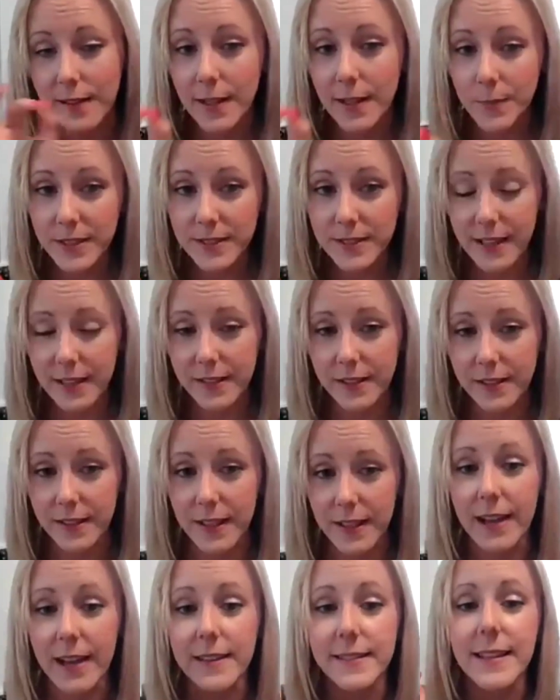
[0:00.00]
And let me tell you
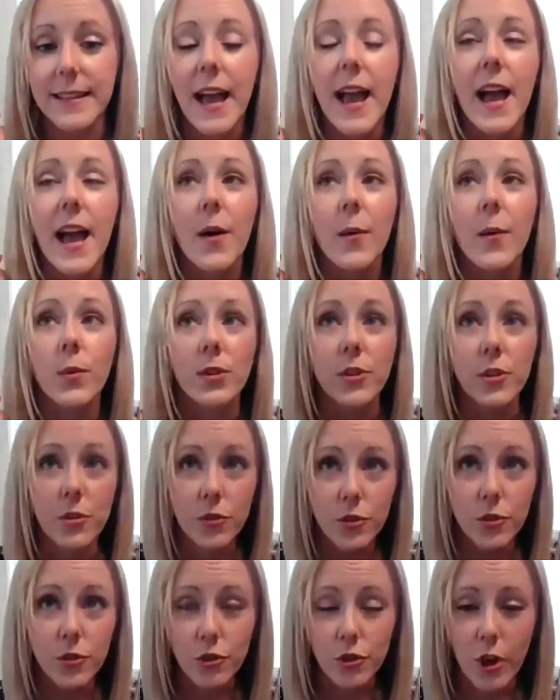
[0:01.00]
guys, when
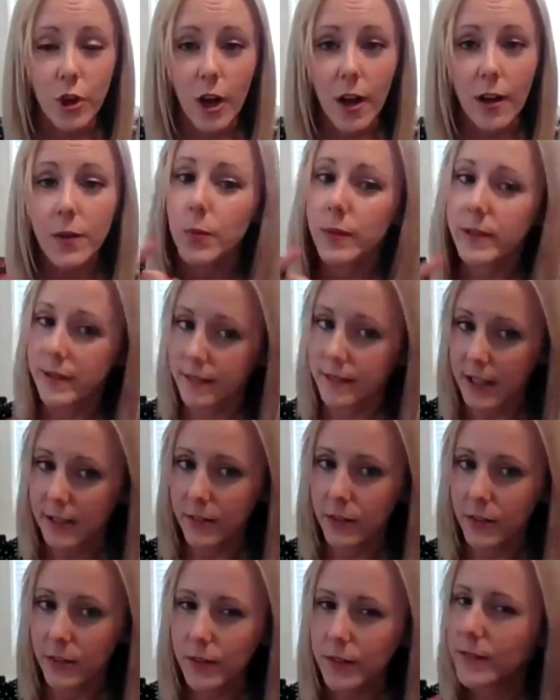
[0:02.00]
you do chalk with
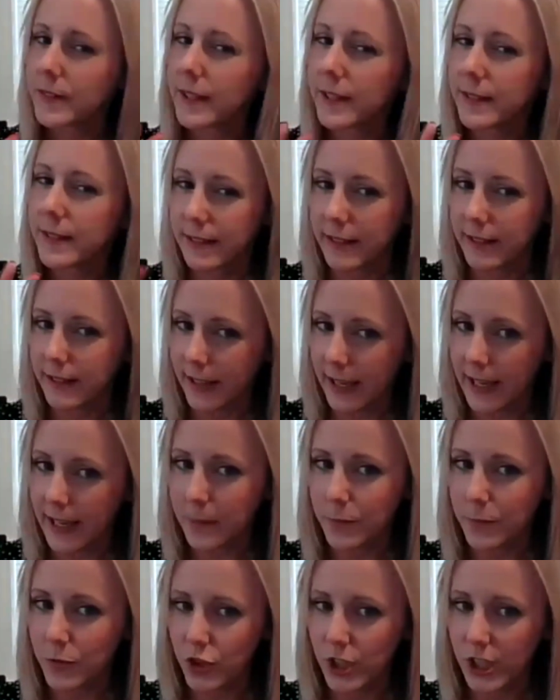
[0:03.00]
stencils, it's a
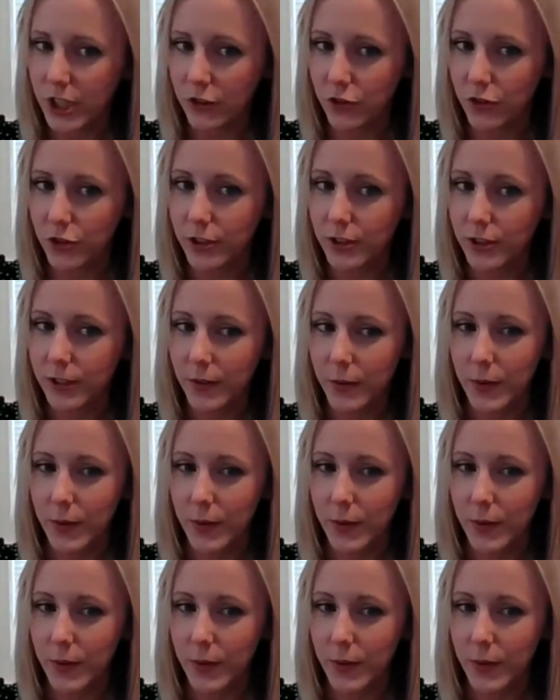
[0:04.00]
game changer.